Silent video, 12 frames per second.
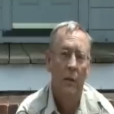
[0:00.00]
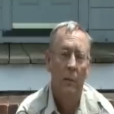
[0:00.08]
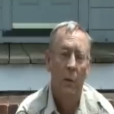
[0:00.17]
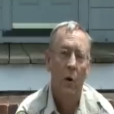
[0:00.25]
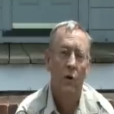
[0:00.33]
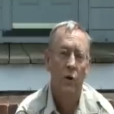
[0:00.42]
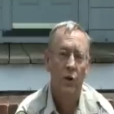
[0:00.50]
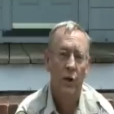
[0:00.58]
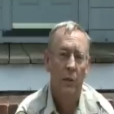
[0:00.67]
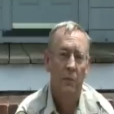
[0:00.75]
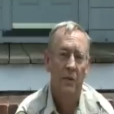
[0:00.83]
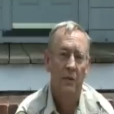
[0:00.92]
the
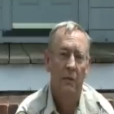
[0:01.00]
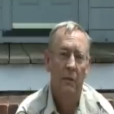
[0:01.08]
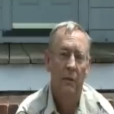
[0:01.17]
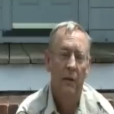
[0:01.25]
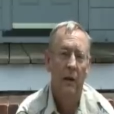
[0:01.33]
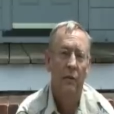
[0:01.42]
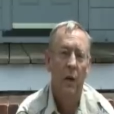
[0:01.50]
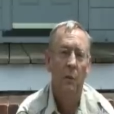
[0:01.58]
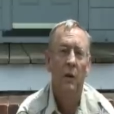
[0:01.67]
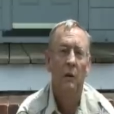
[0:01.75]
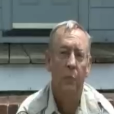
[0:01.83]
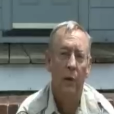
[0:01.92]
partnerships that have
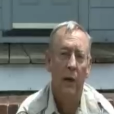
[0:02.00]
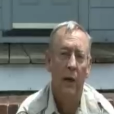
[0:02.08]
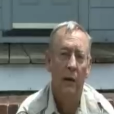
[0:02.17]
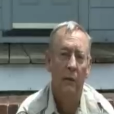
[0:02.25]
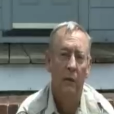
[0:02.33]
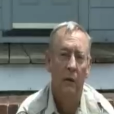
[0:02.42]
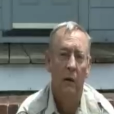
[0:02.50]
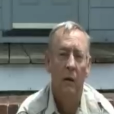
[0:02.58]
come into play